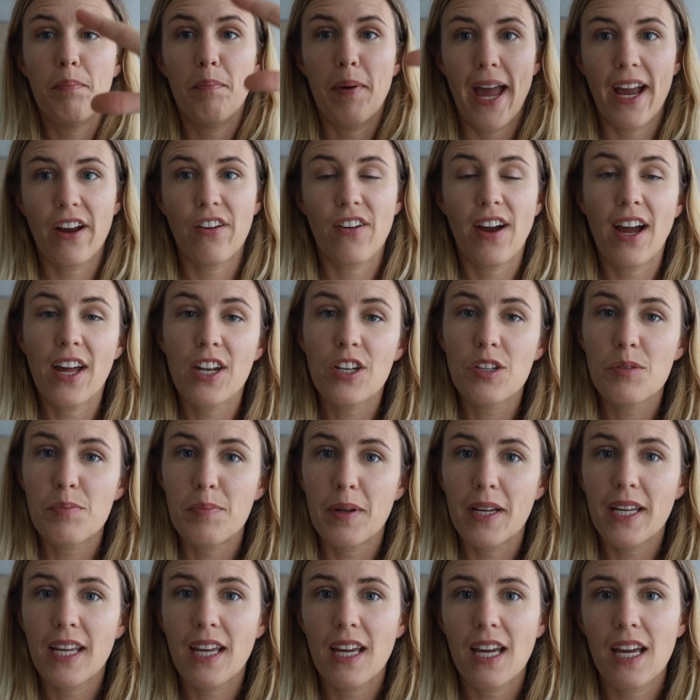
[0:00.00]
background
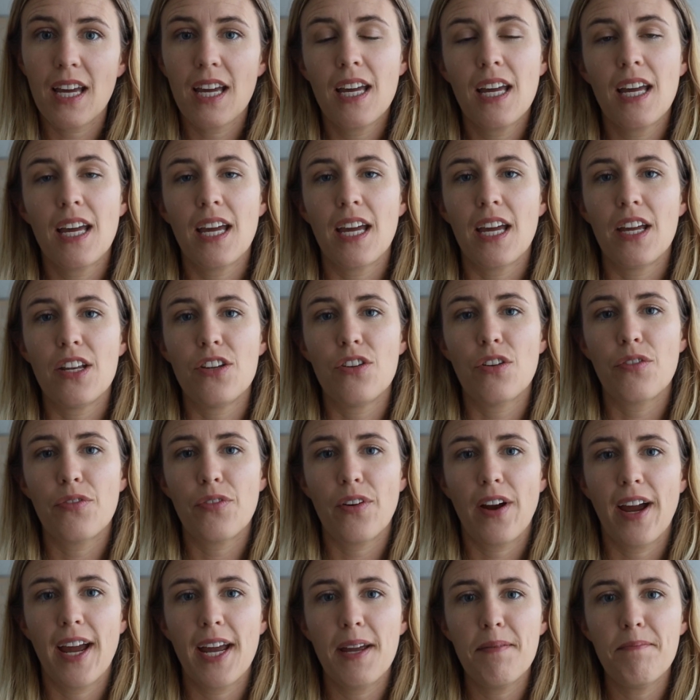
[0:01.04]
bigger in your
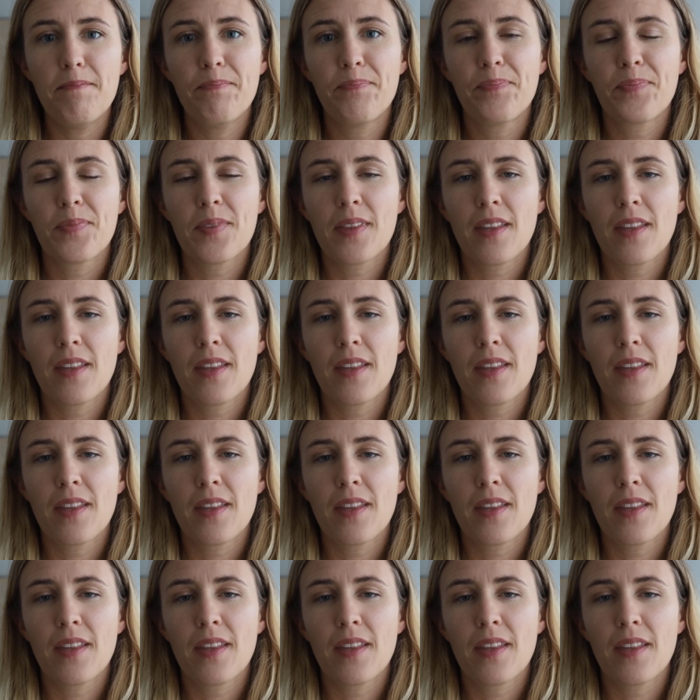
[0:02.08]
frame,